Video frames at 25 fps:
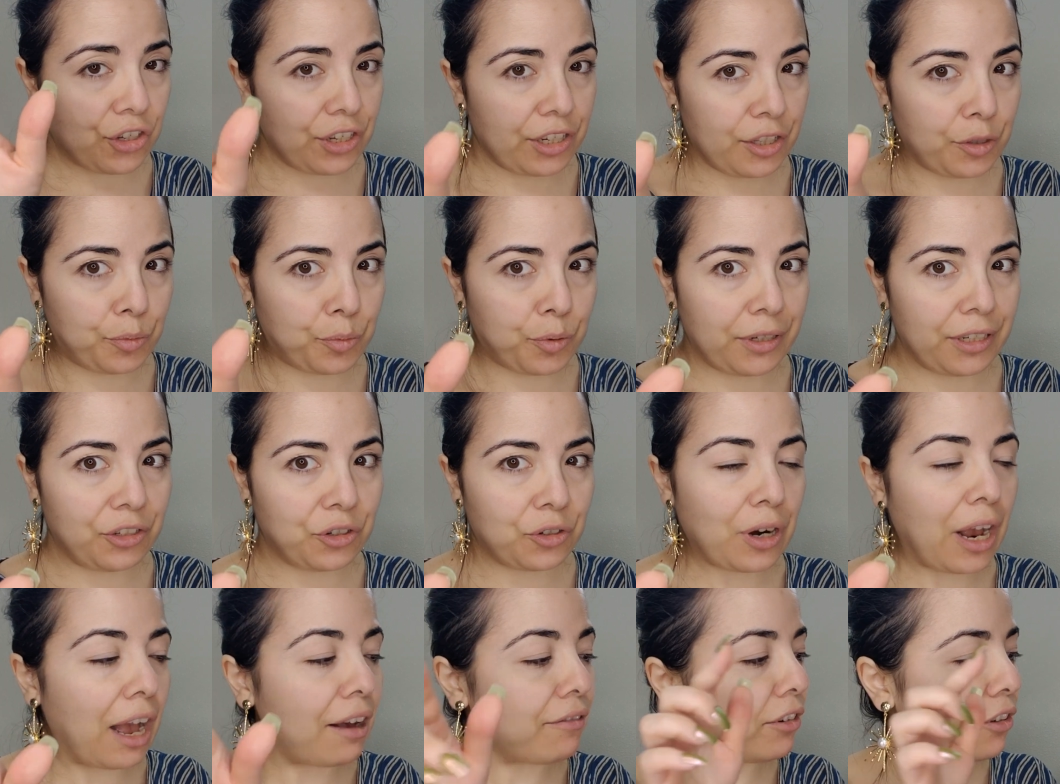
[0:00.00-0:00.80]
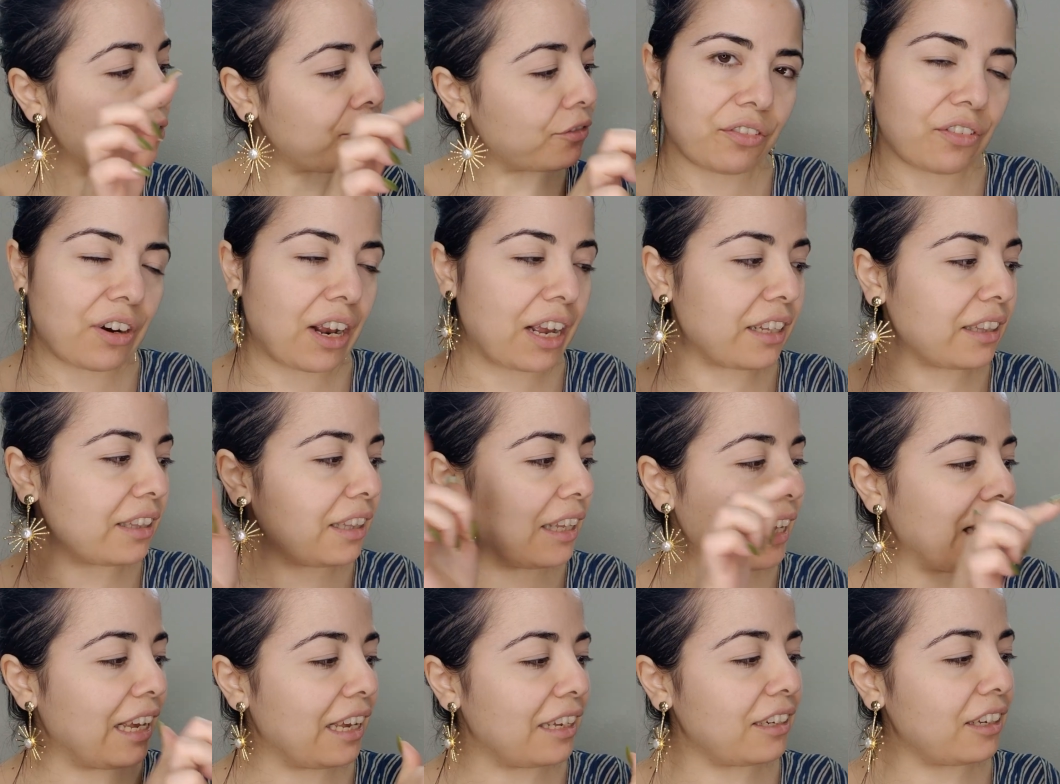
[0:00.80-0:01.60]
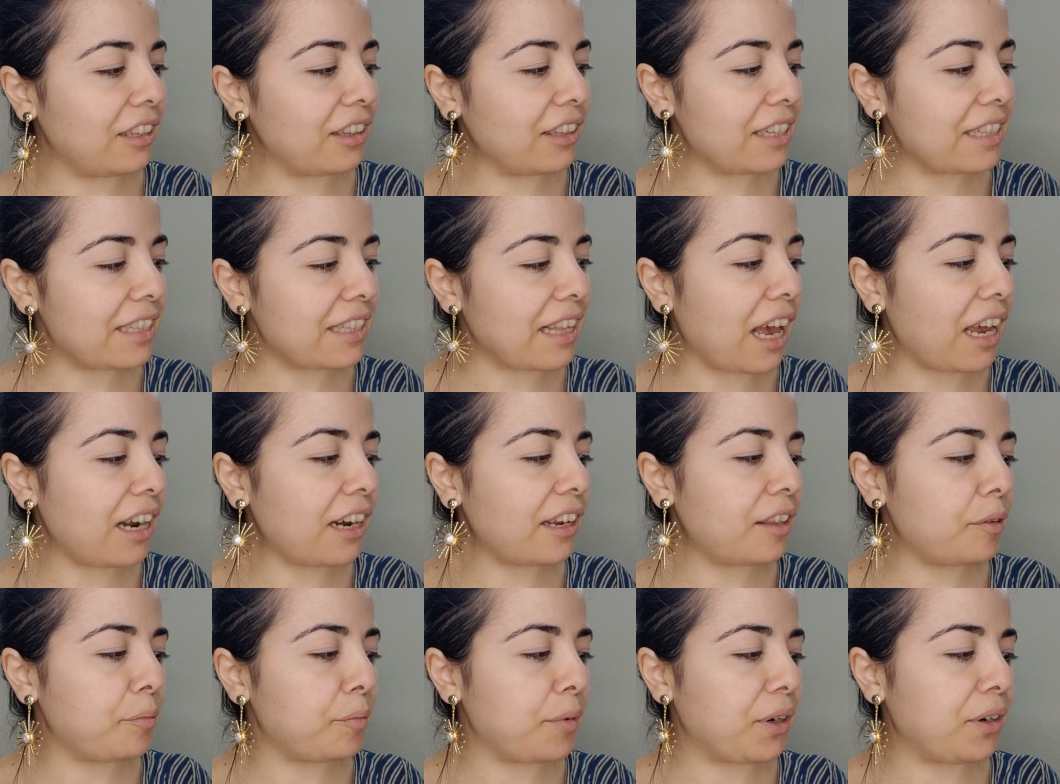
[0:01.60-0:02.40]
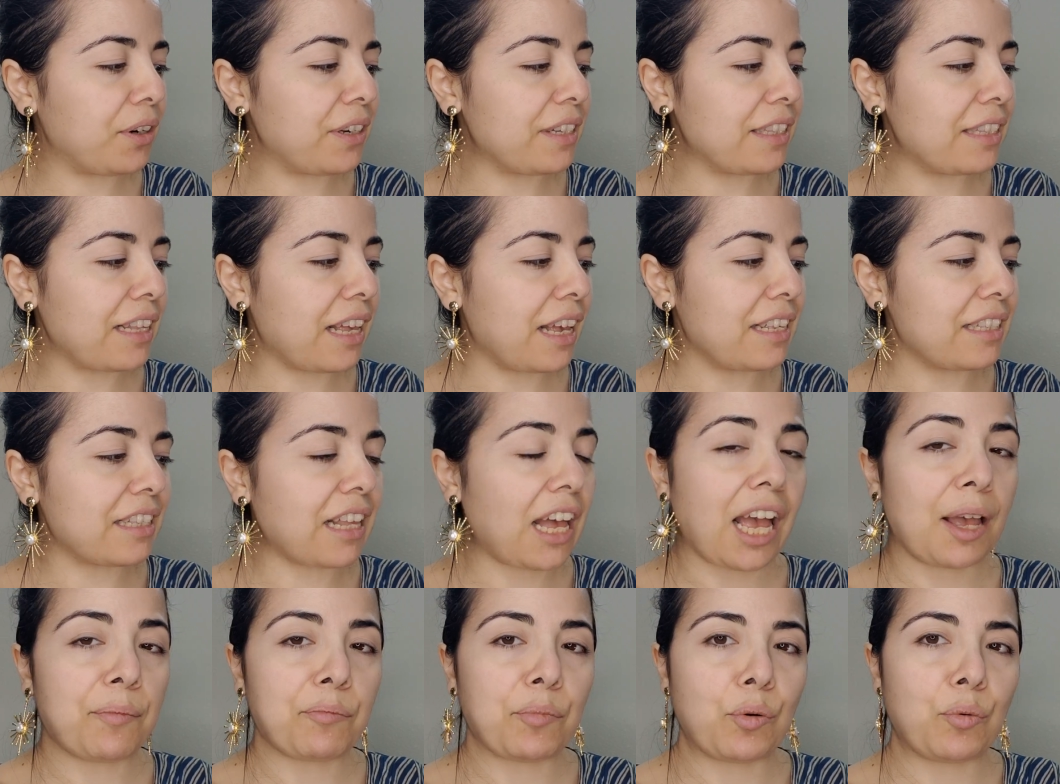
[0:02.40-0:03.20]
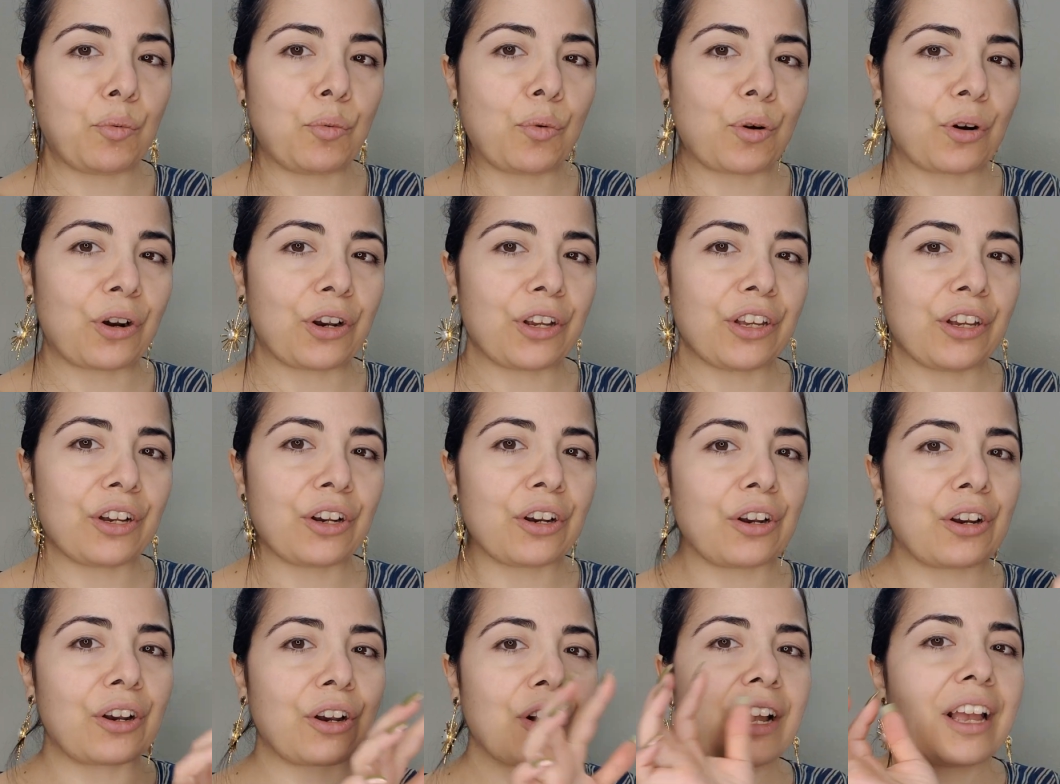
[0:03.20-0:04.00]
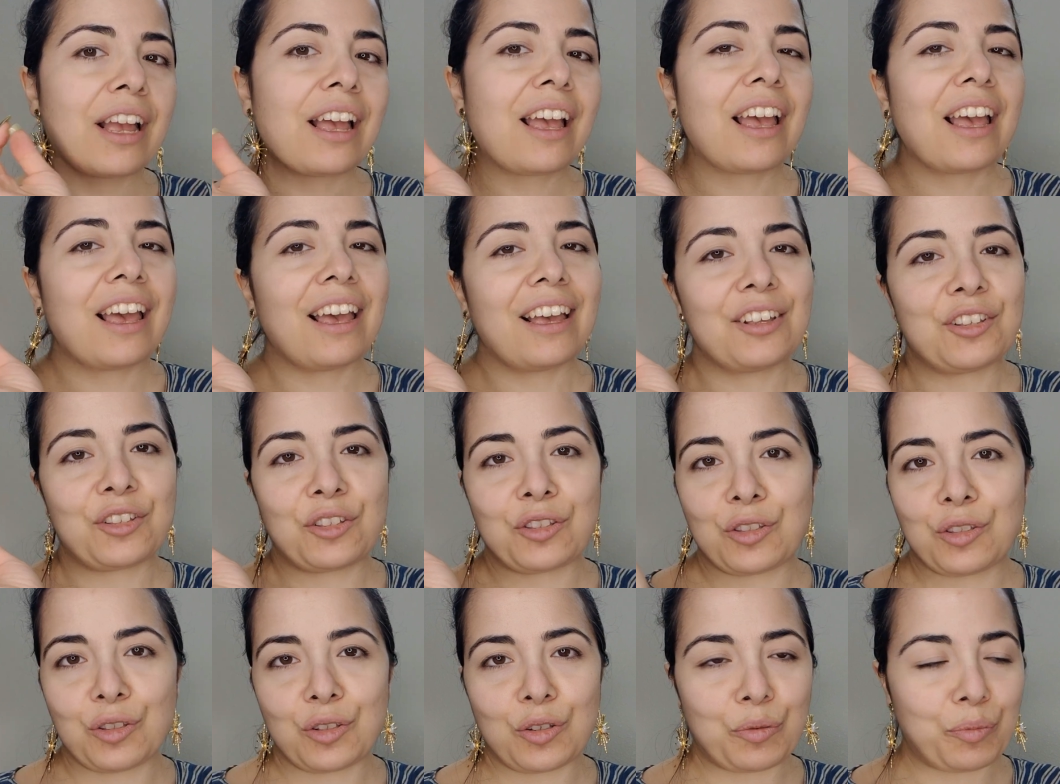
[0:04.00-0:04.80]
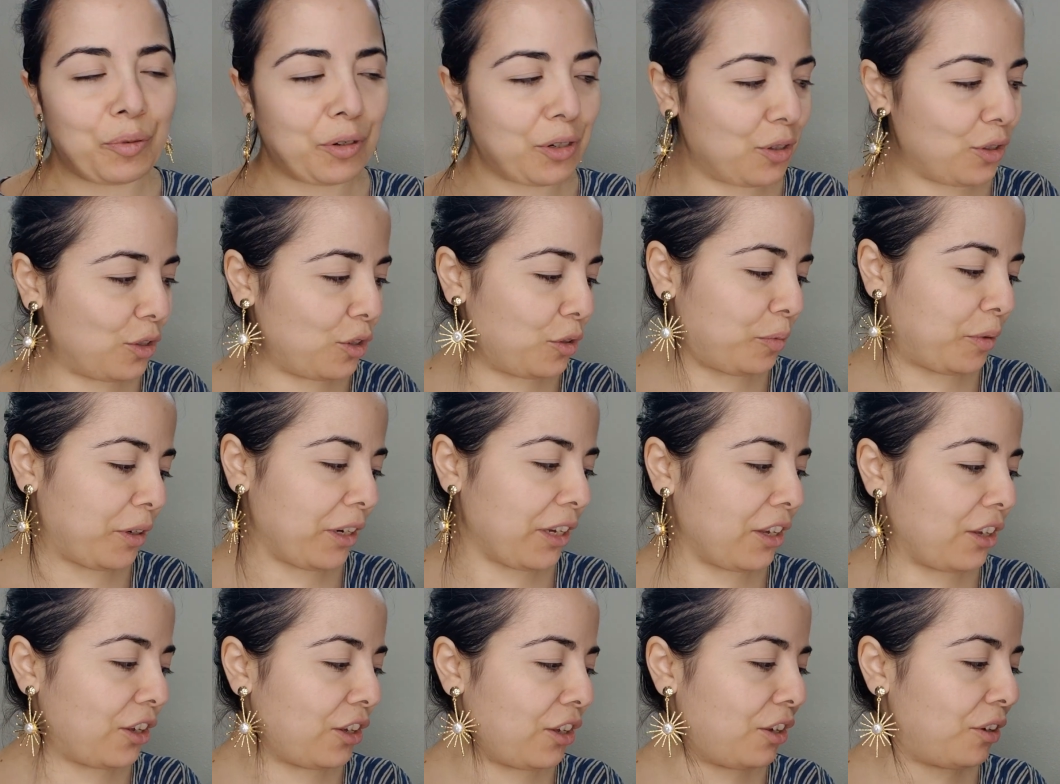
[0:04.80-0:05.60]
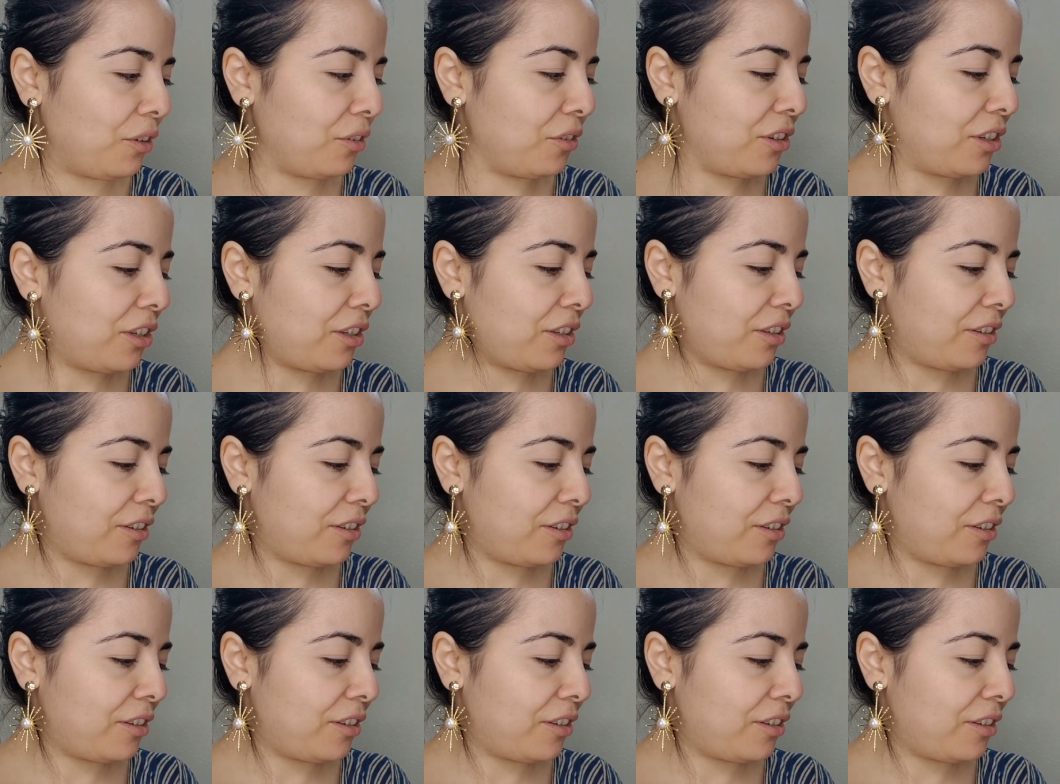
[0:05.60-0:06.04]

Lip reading: it's pretty travel friendly, and on the side of the mirror it says I'm a warrior. Super cute.